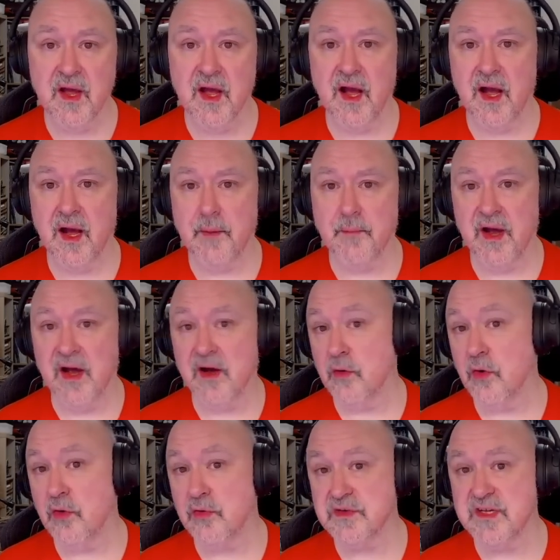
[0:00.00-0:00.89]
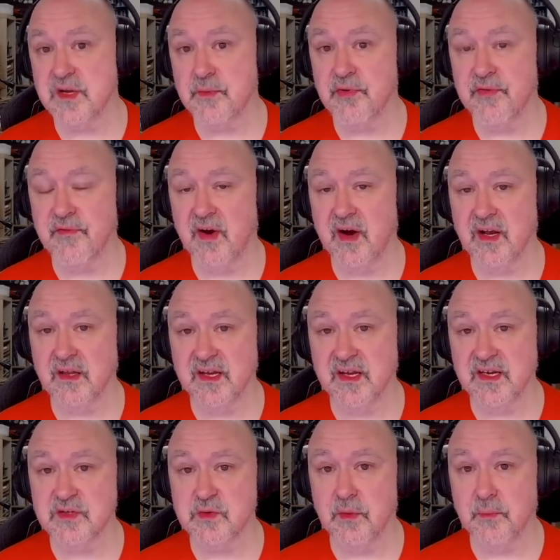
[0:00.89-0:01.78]
Um, I'll also provide a
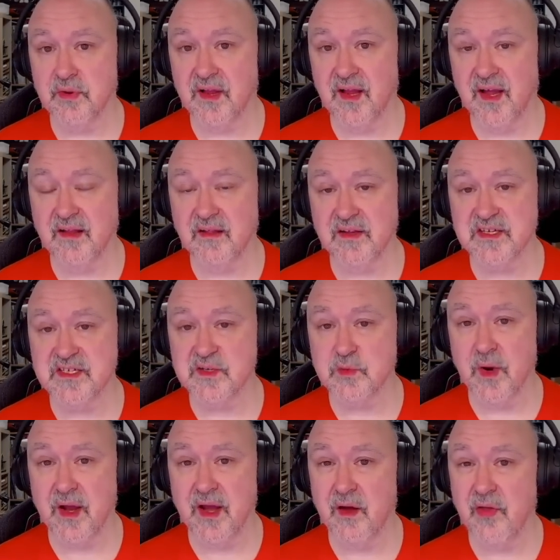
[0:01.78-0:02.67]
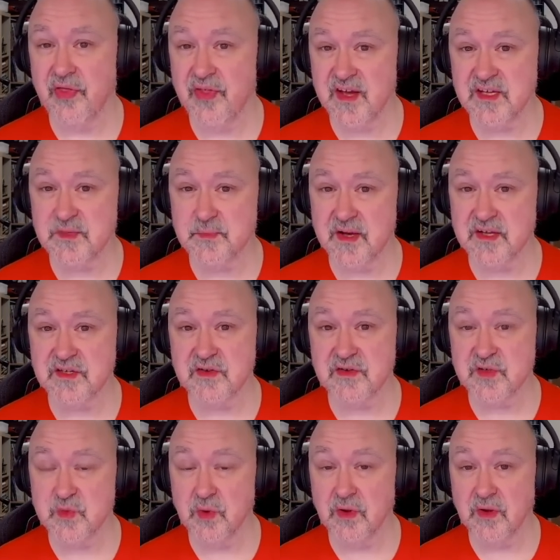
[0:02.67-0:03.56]
link to a playlist where these
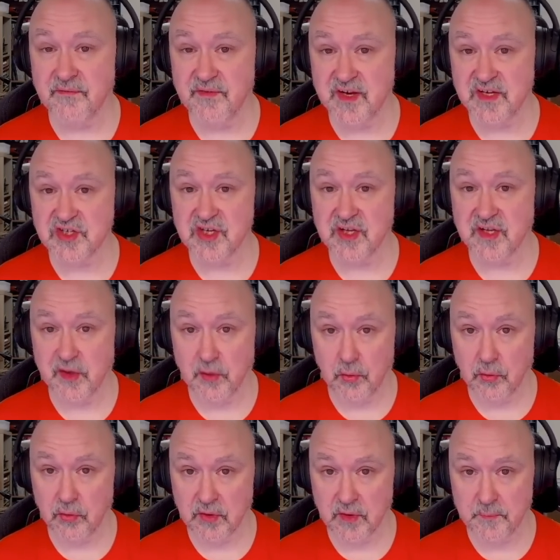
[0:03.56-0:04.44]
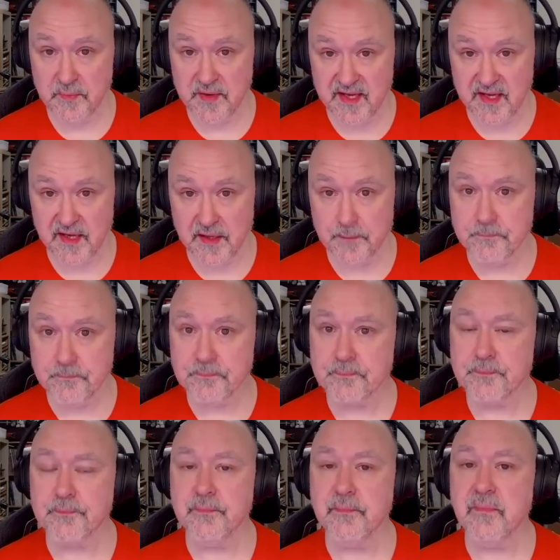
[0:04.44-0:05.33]
puzzles will eventually all appear.
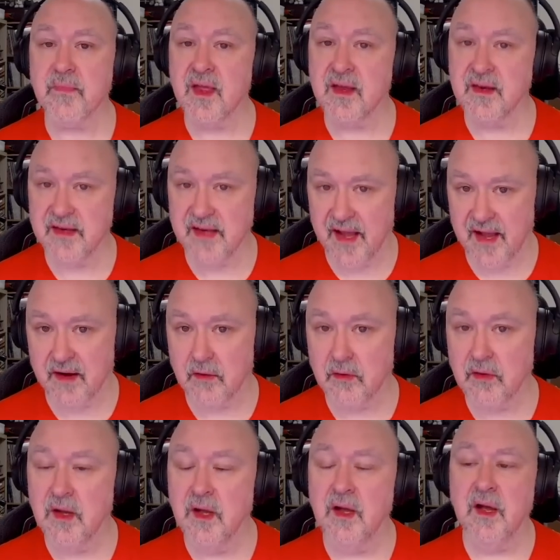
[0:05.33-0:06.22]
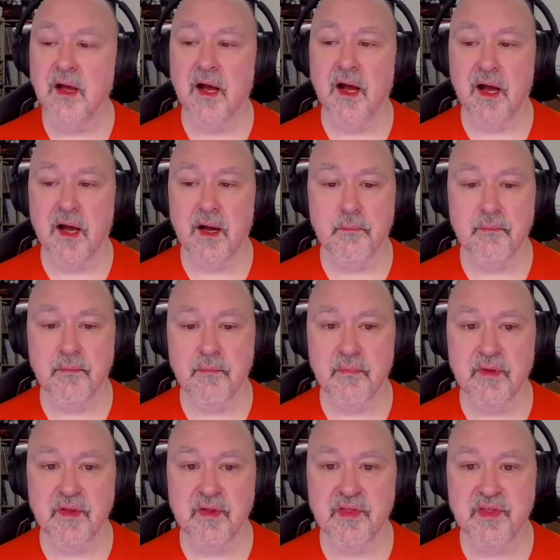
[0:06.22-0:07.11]
Now, um,
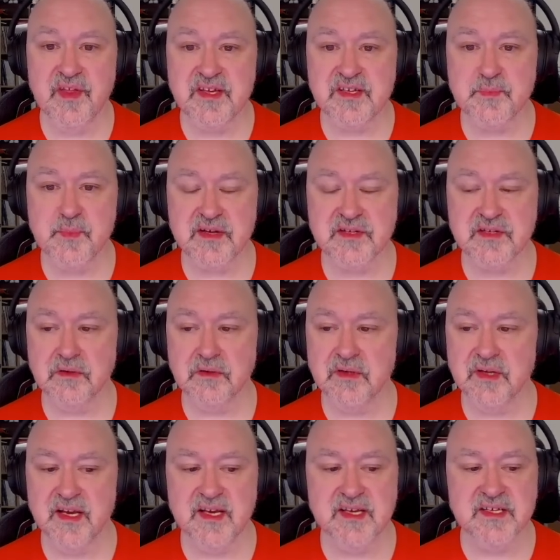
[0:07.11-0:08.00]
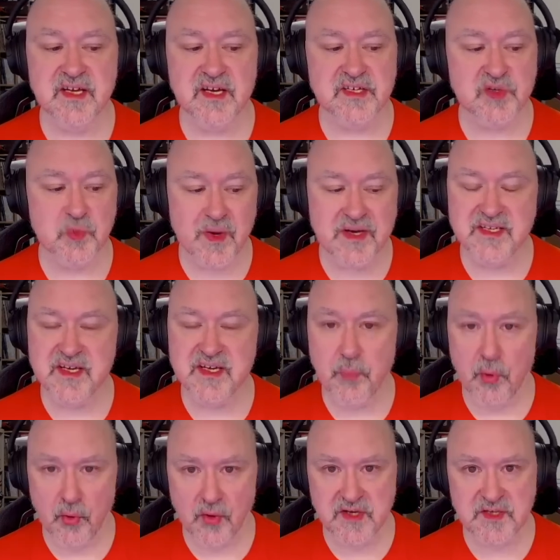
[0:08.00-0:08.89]
this puzzle is a 20
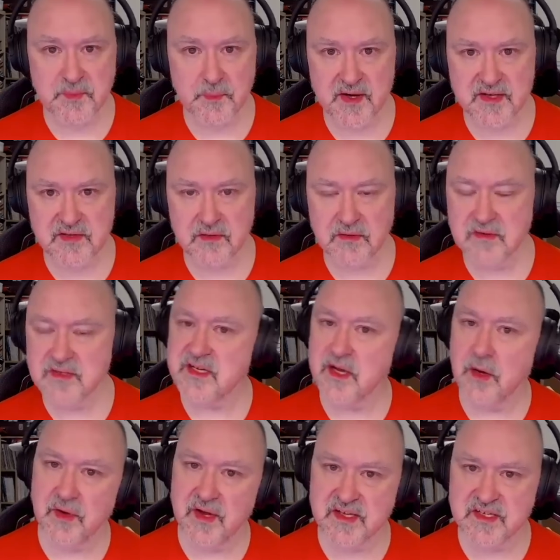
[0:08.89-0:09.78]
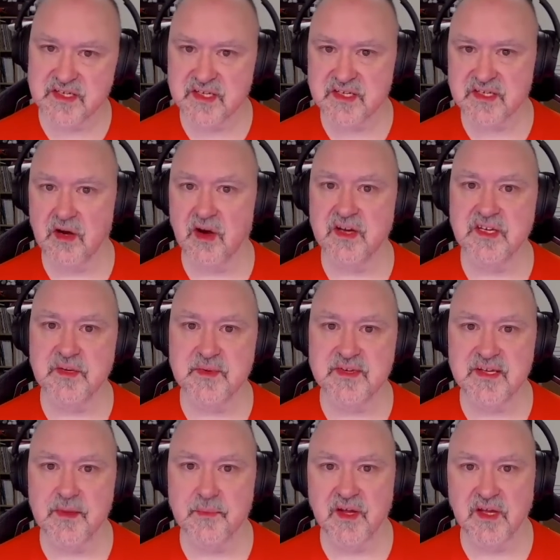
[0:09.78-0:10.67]
point puzzle, so it's designed to be
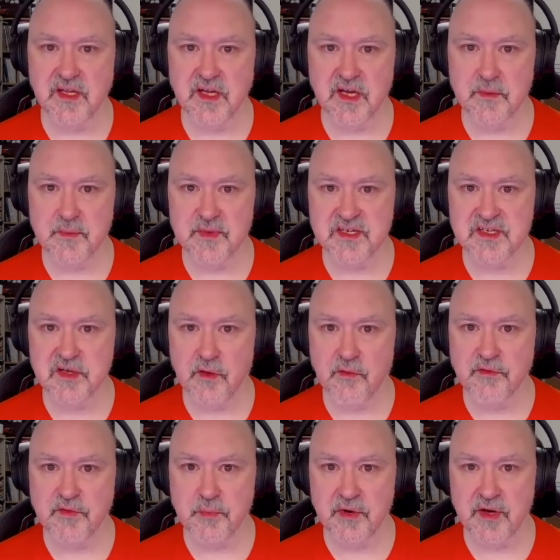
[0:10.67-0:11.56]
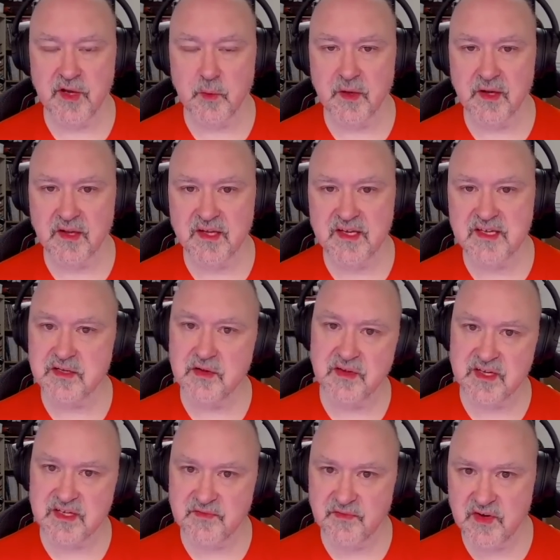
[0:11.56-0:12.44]
something that can be solved pretty quickly. So
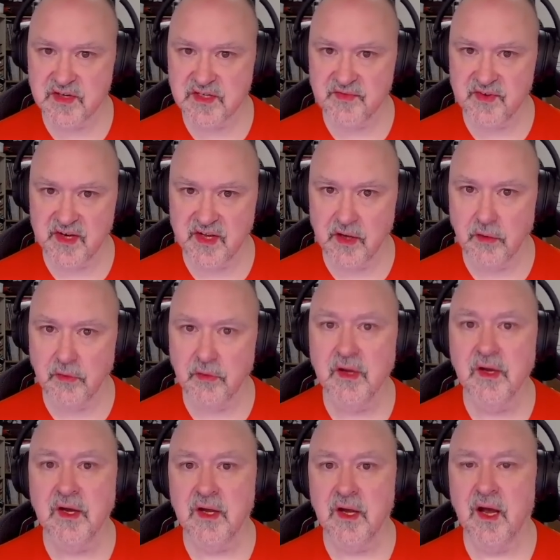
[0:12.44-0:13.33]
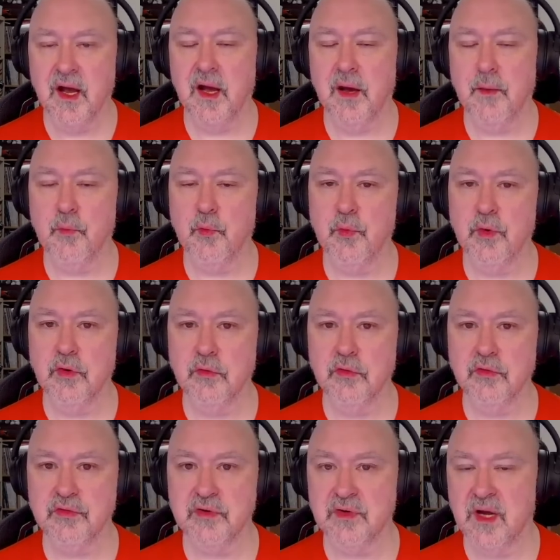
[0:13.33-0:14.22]
this first video um,
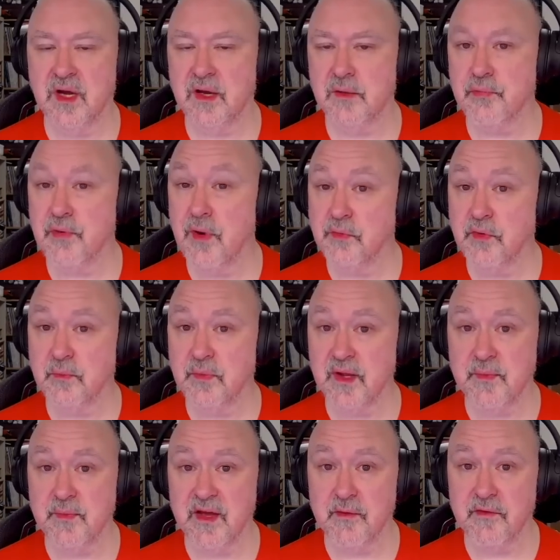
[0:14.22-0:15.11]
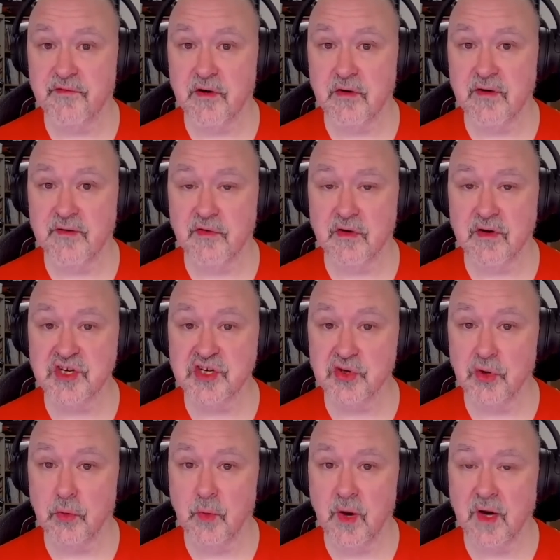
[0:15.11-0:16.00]
will uh, probably be a very, very
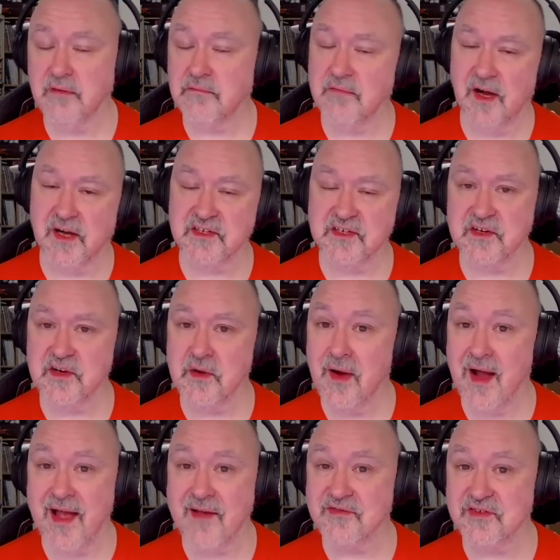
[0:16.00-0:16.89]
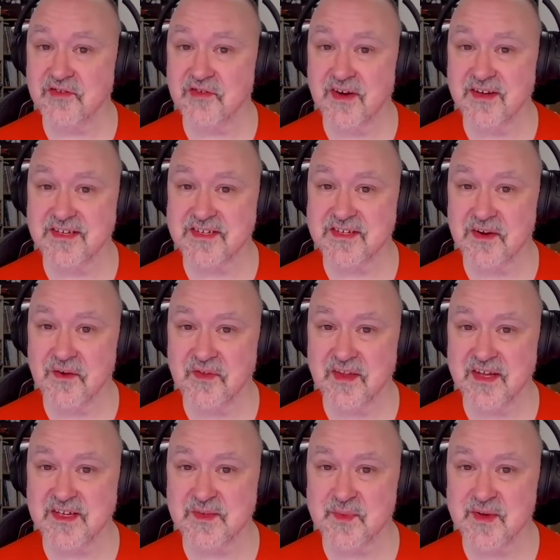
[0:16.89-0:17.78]
short one. I don't know, I haven't tried to solve
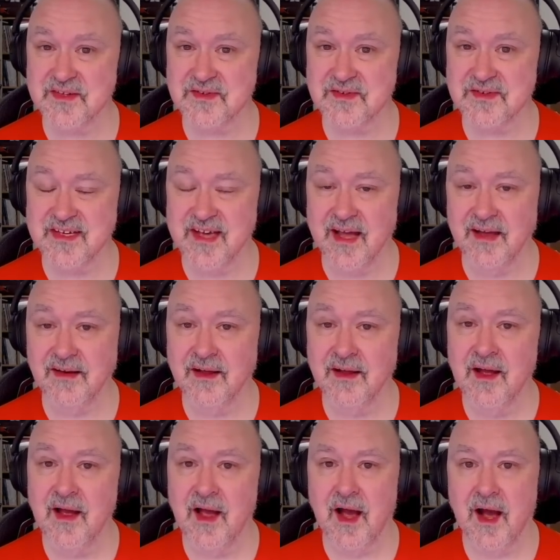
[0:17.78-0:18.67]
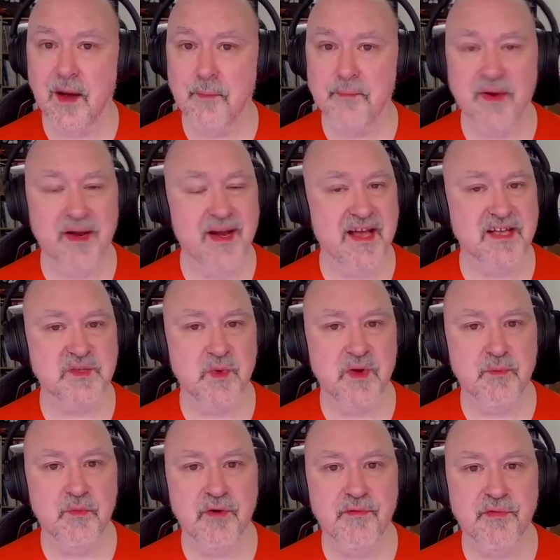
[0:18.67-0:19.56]
these puzzles yet, um, but as
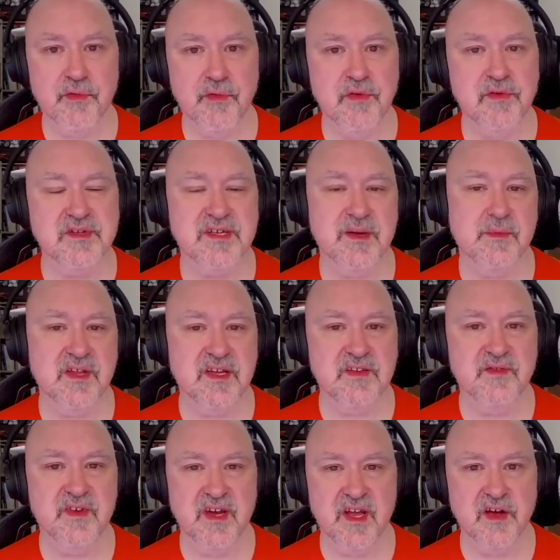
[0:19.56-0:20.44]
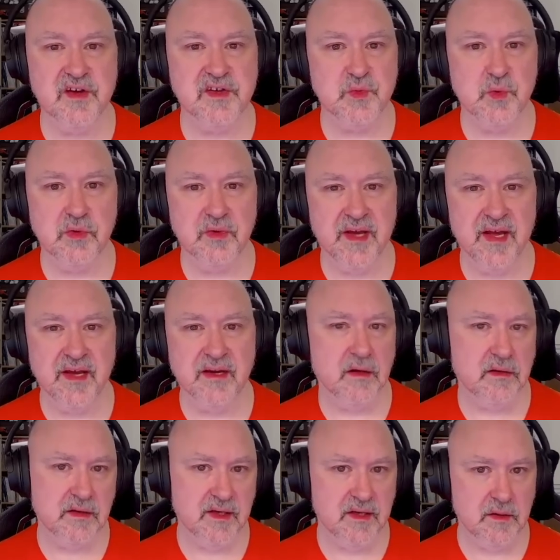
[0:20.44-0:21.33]
we move through, some of these videos will get a
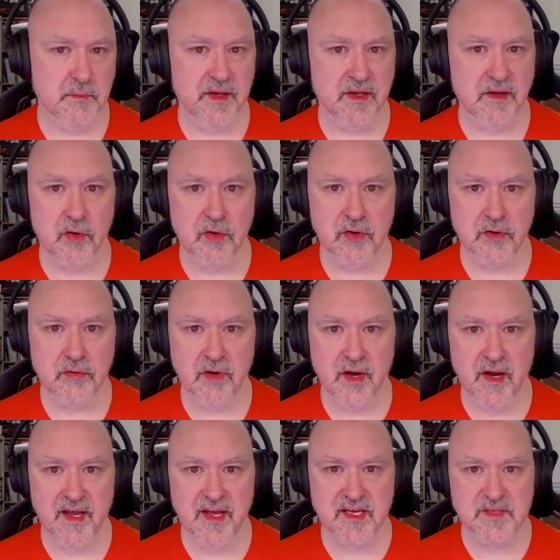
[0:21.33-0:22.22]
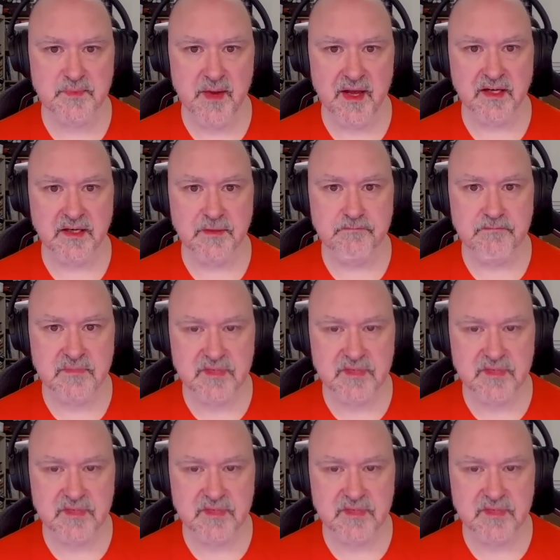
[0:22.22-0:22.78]
little bit longer, I expect.